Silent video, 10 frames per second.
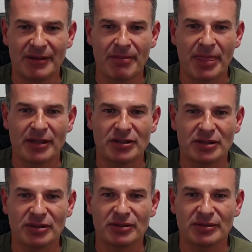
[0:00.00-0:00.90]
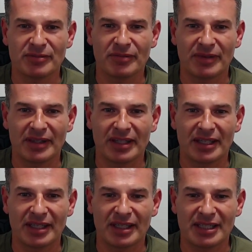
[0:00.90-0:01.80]
so
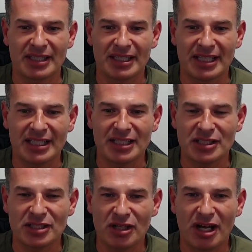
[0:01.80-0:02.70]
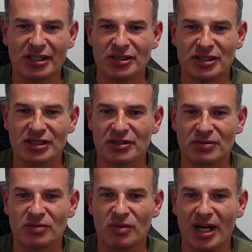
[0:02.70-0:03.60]
that it's not just
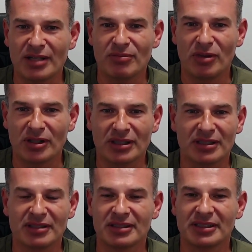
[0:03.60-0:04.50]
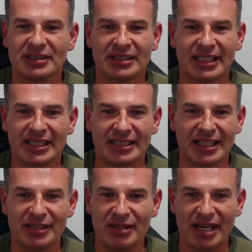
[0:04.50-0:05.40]
one model and
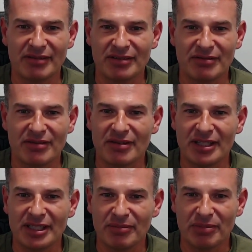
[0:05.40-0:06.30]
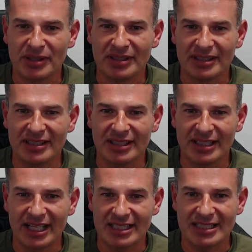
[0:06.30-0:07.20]
then you have it 3D printed and
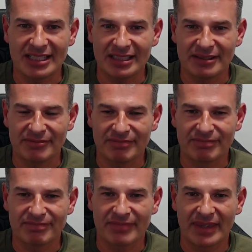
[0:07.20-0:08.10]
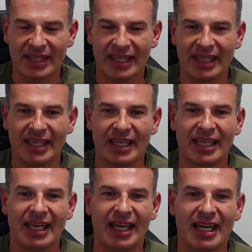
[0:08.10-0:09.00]
that's it.
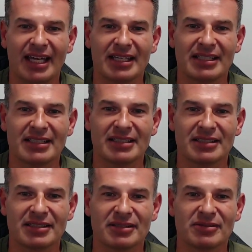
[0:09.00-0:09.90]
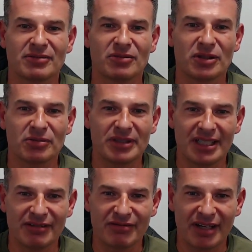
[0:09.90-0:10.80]
And what we
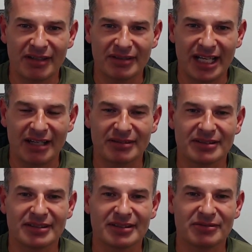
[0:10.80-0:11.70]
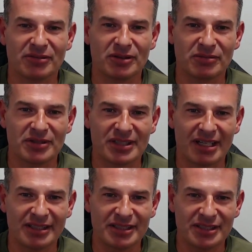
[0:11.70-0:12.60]
then found out and what was
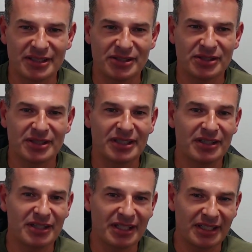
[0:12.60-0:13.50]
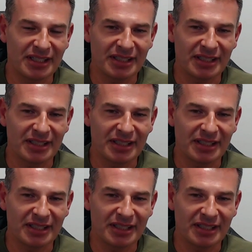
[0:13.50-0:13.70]
our decision and thinking,